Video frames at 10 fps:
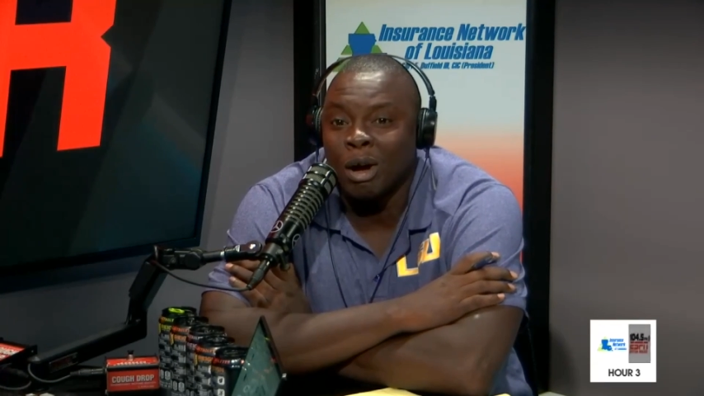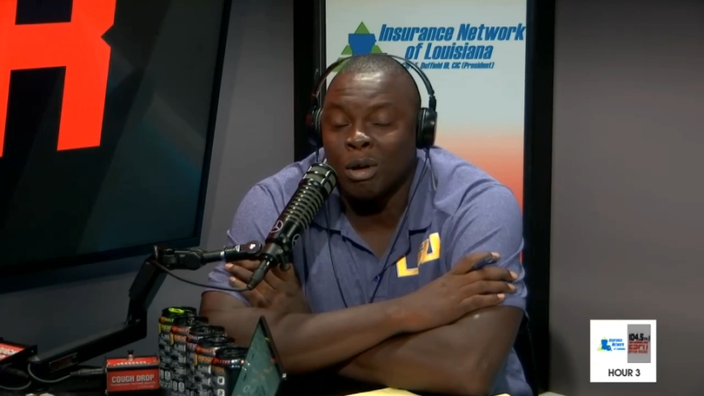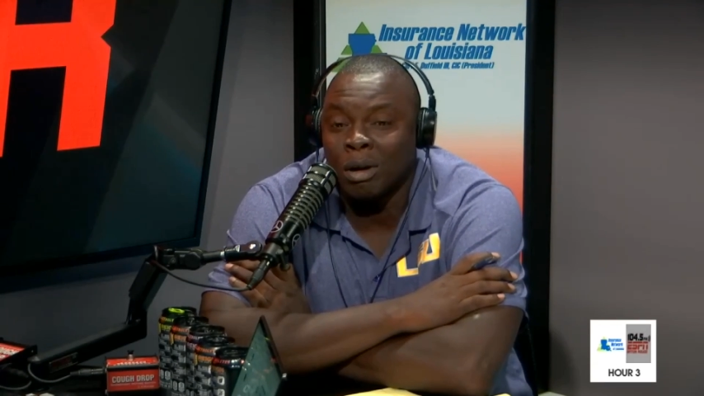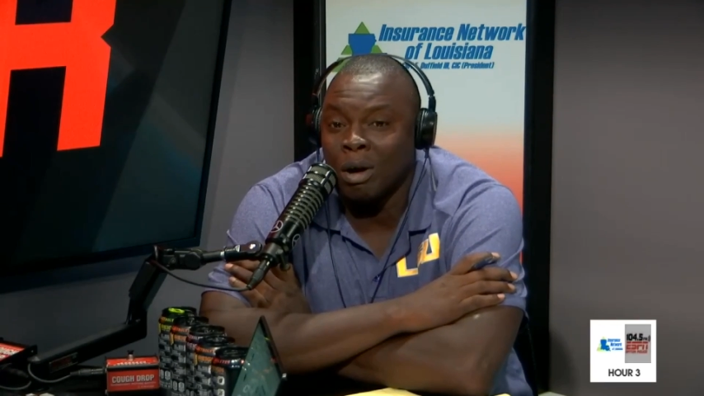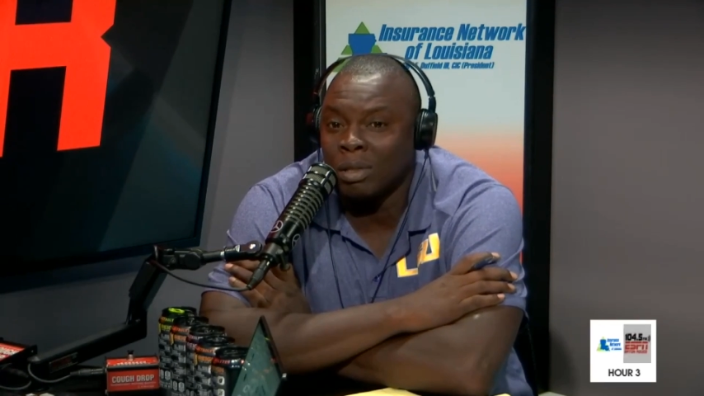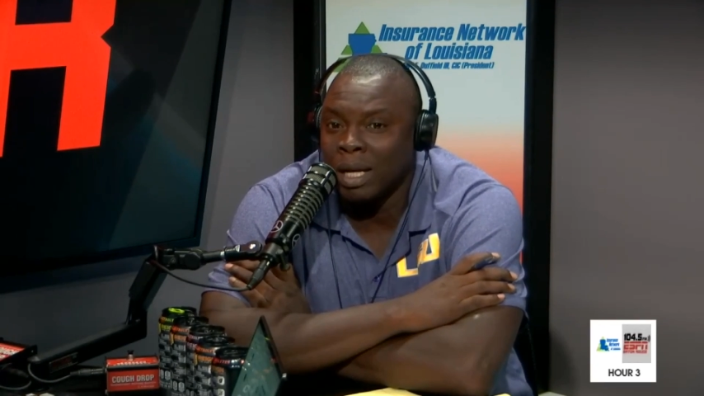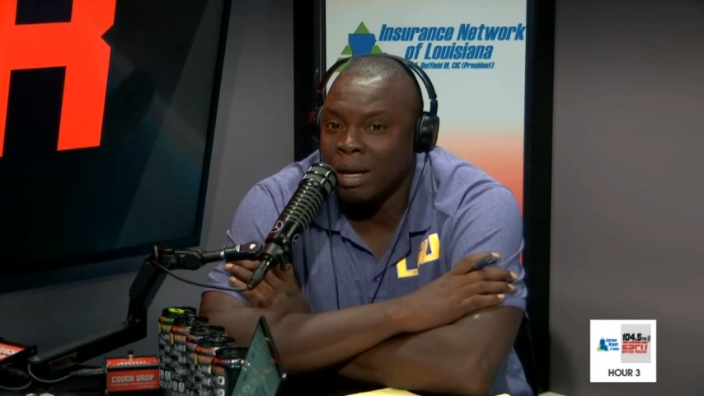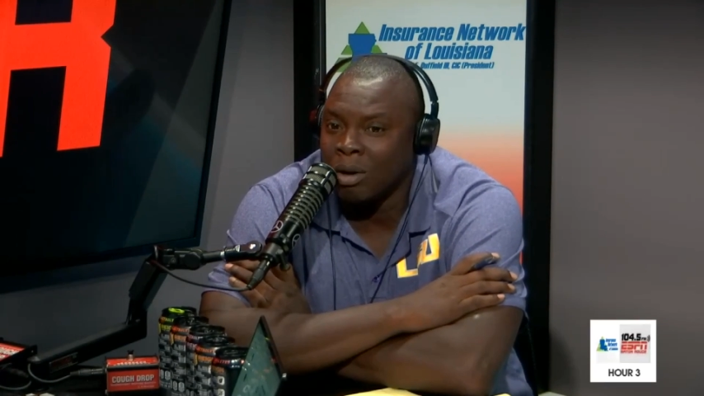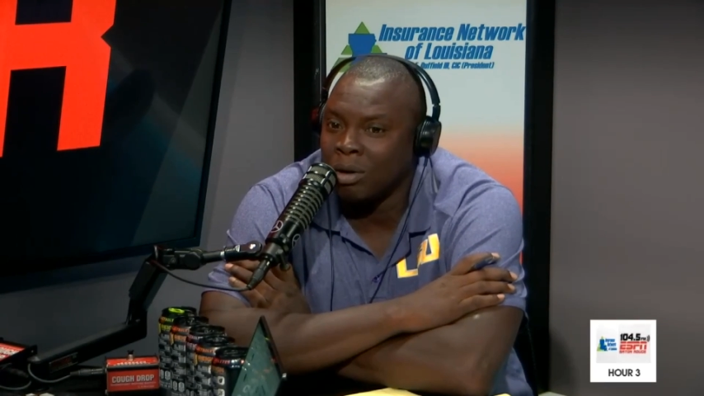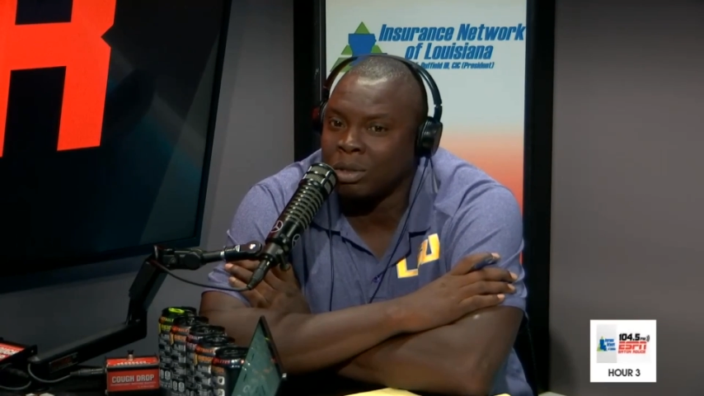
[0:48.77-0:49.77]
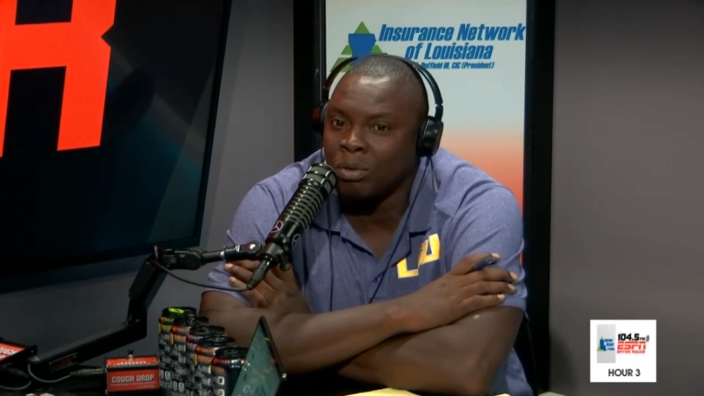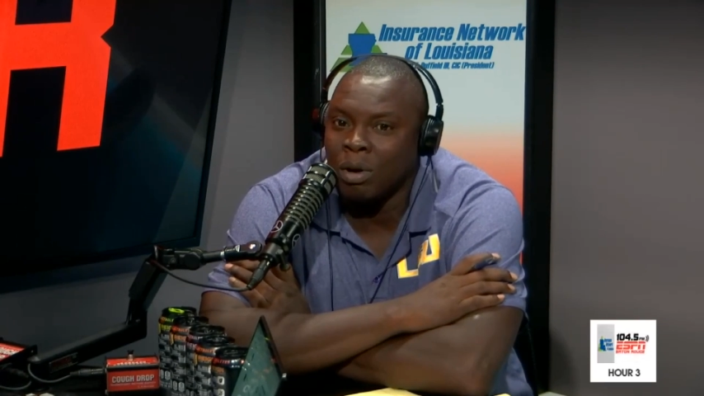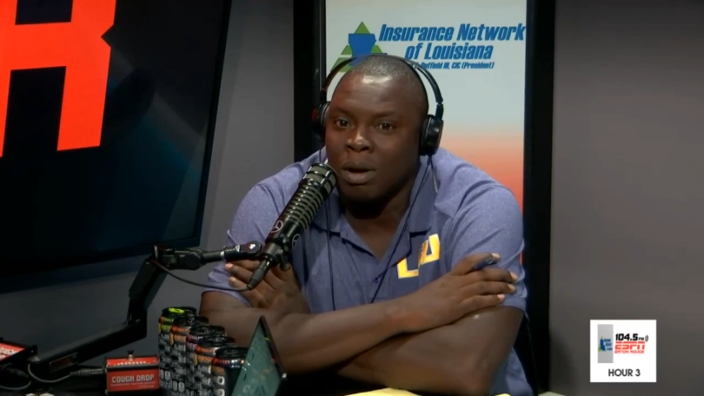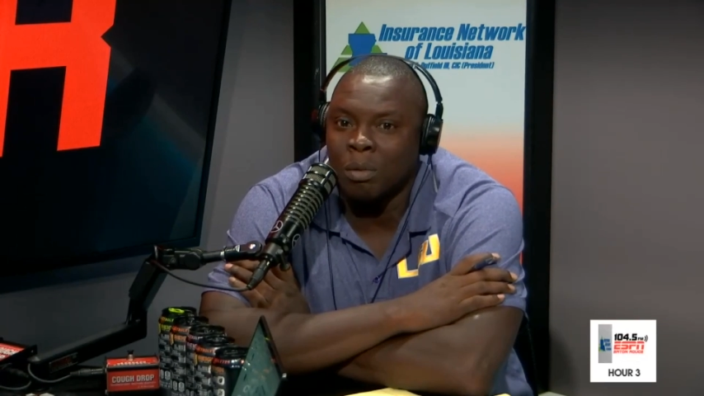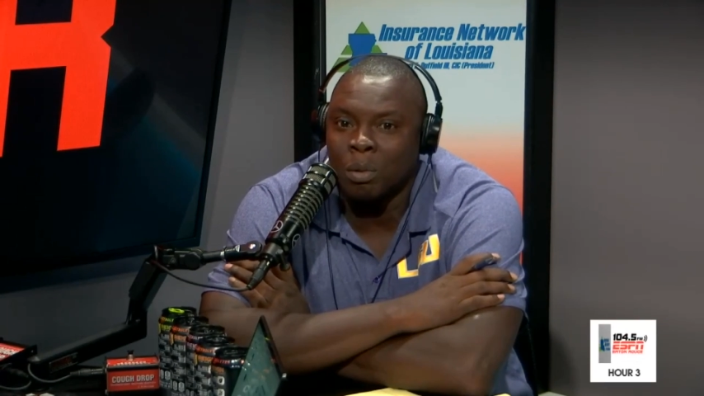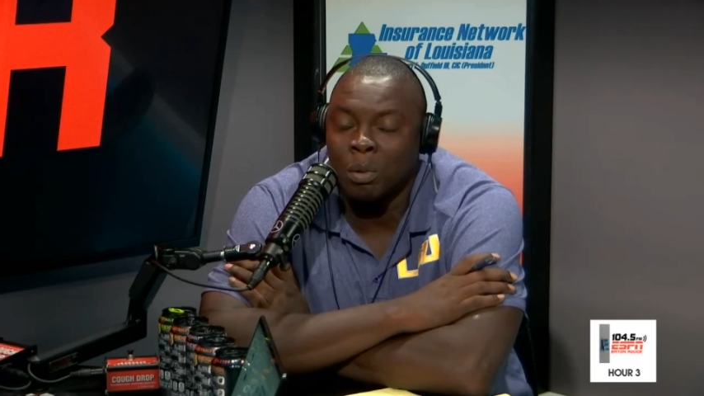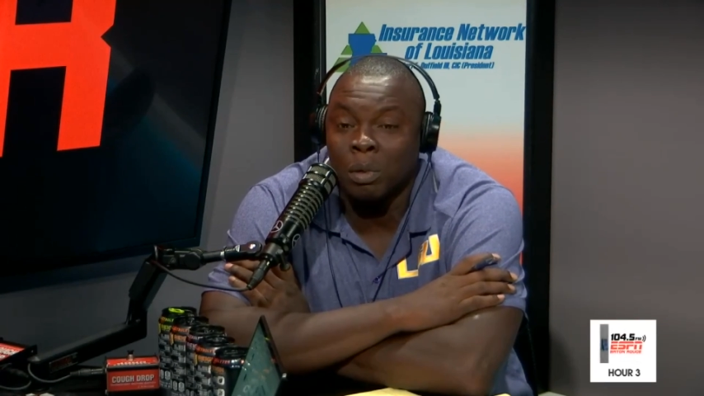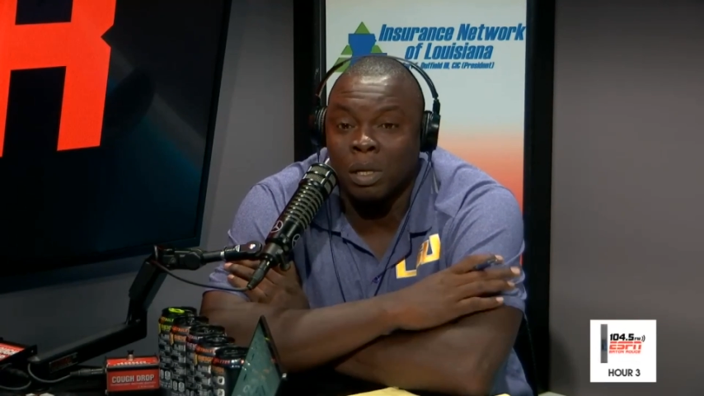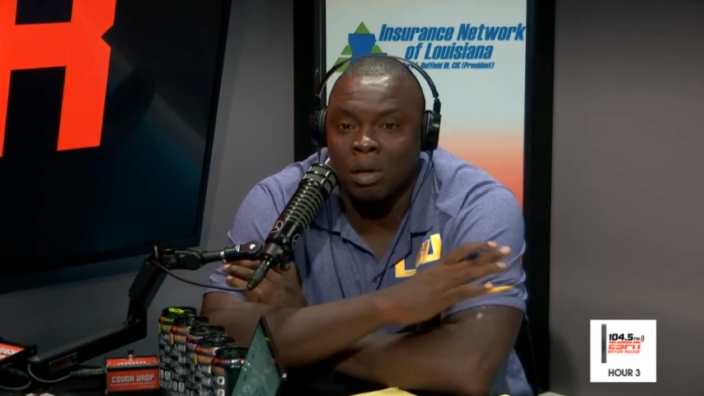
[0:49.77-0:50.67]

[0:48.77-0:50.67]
Coach Ed Orgeron,